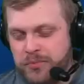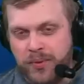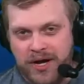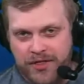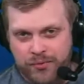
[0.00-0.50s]

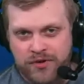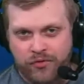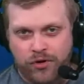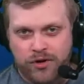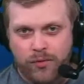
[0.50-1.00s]
but three
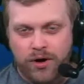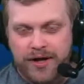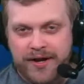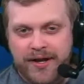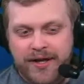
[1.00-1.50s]

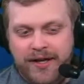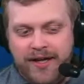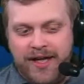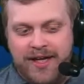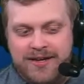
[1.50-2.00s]
forty-one,
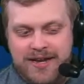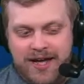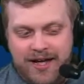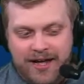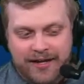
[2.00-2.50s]
and
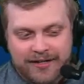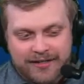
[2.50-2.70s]
uh,